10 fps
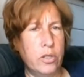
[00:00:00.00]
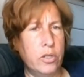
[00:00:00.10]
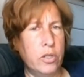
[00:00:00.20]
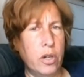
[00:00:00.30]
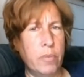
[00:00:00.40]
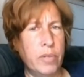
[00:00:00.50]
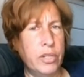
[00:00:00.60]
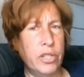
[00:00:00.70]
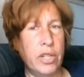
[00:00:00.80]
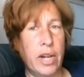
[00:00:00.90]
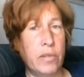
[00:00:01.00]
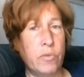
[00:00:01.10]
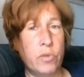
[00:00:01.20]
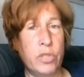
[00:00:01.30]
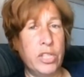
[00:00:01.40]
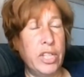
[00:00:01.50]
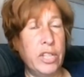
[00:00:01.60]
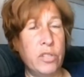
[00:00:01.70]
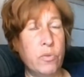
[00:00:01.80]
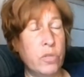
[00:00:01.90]
Darwin did not
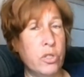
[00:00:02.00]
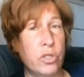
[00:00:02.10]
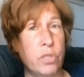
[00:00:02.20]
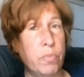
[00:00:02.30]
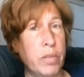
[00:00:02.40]
research